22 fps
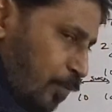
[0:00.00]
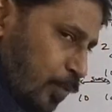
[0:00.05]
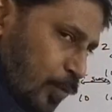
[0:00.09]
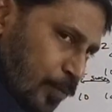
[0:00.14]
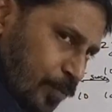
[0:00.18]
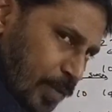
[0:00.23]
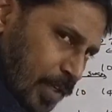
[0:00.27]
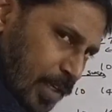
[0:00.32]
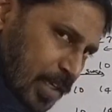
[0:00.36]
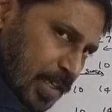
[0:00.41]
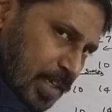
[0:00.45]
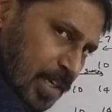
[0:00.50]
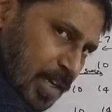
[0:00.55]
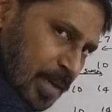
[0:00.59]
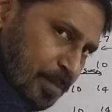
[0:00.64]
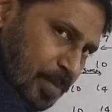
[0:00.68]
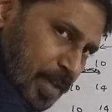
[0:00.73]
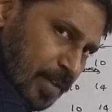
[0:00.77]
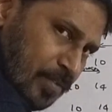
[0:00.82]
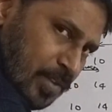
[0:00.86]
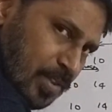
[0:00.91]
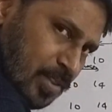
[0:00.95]
50
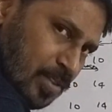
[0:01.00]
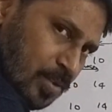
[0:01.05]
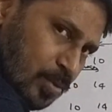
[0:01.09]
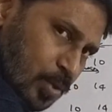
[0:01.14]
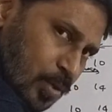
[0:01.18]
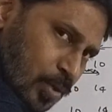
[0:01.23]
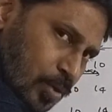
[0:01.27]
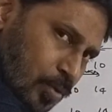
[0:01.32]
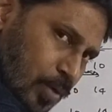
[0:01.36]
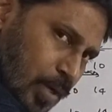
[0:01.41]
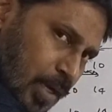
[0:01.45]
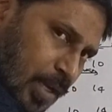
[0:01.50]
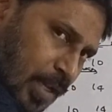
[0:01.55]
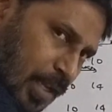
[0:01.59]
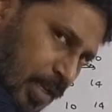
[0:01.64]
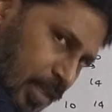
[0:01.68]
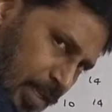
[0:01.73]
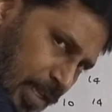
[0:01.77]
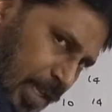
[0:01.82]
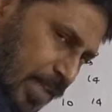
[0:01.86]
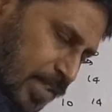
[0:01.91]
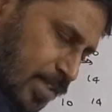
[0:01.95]
compared with
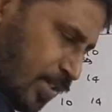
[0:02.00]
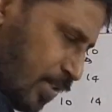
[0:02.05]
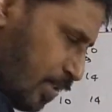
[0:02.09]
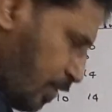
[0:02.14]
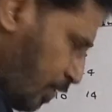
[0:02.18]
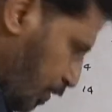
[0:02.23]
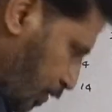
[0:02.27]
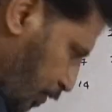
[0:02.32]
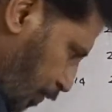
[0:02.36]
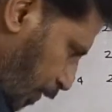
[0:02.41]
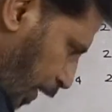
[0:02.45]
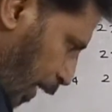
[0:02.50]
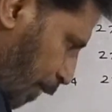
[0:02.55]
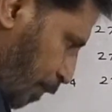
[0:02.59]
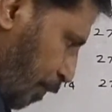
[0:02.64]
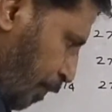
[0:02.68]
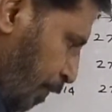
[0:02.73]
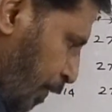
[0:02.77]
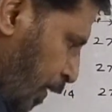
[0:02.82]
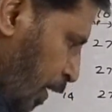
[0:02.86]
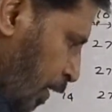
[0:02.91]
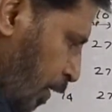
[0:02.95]
20? Yes, swap.
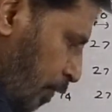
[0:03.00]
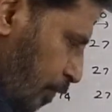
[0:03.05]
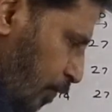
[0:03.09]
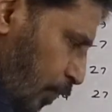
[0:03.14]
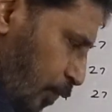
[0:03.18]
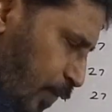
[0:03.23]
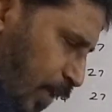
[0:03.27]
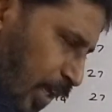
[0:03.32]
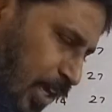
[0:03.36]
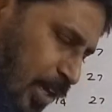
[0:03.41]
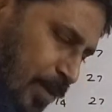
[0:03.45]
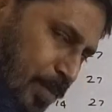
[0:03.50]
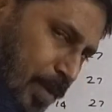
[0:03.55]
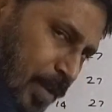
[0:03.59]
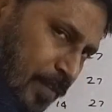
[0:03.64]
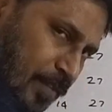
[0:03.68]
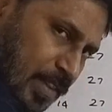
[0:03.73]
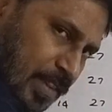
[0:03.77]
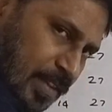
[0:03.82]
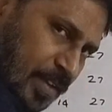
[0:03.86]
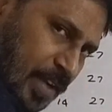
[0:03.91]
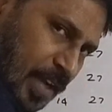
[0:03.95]
50 compared
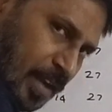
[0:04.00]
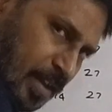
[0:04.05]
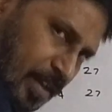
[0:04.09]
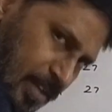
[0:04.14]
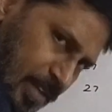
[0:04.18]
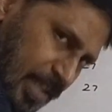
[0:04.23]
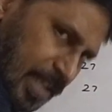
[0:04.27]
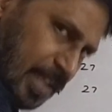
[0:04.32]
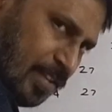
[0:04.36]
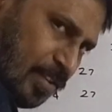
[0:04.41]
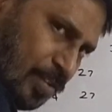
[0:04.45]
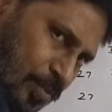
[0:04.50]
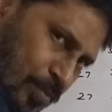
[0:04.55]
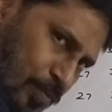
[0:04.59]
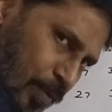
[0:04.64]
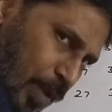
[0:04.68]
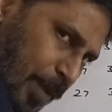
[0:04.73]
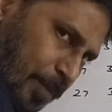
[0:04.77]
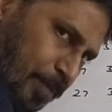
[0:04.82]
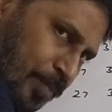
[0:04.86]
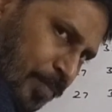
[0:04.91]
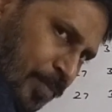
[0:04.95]
with 10? Yes,
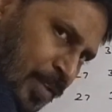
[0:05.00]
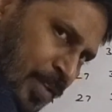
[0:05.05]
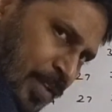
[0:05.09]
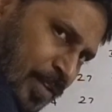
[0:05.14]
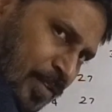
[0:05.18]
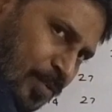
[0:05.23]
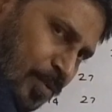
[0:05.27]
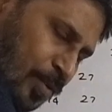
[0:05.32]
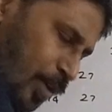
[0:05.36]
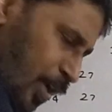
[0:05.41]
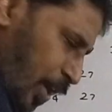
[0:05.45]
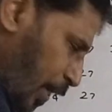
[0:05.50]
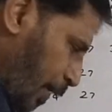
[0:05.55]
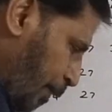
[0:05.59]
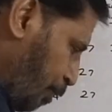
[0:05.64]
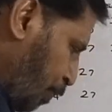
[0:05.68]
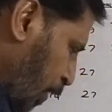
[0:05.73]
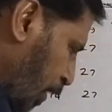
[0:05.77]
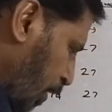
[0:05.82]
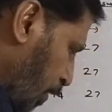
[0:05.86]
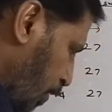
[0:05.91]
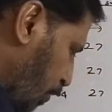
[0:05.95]
swap.
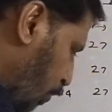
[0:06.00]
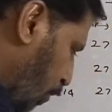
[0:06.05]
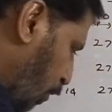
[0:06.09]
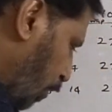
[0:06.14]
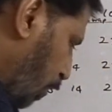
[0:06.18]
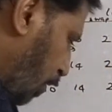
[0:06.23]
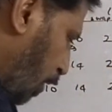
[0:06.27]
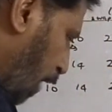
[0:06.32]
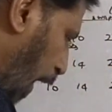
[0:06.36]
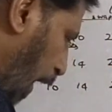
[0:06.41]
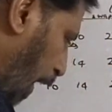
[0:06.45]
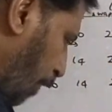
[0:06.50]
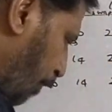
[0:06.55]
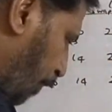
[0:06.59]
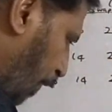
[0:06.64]
Okay. So